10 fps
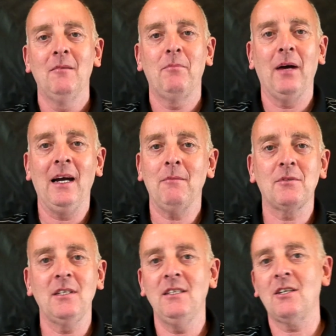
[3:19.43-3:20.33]

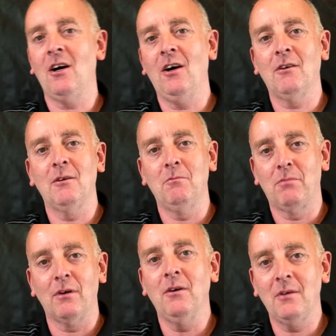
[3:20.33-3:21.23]
Perhaps his car had
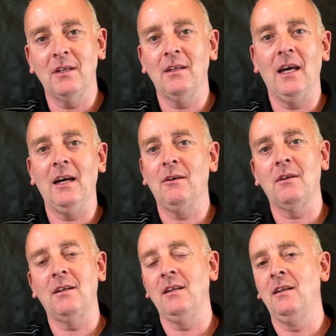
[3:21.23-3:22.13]
broken down
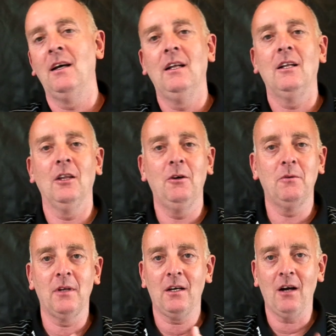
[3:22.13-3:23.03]
and he'd
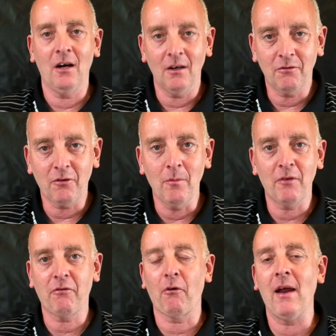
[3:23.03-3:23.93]
loaned a car from a
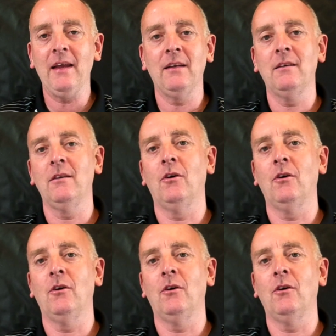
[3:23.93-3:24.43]
friend,